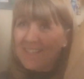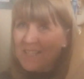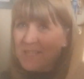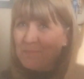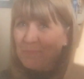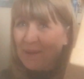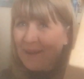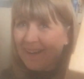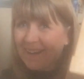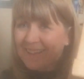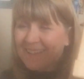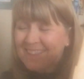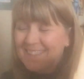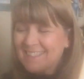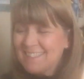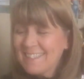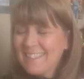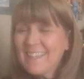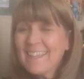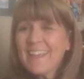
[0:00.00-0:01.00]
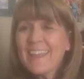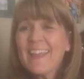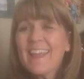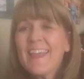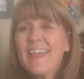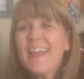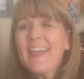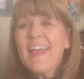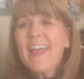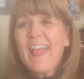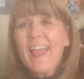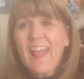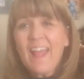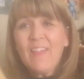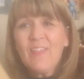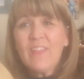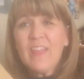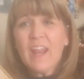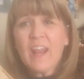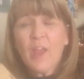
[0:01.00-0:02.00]
this box,
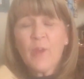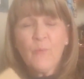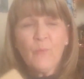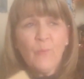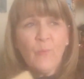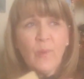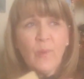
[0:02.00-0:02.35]
and then I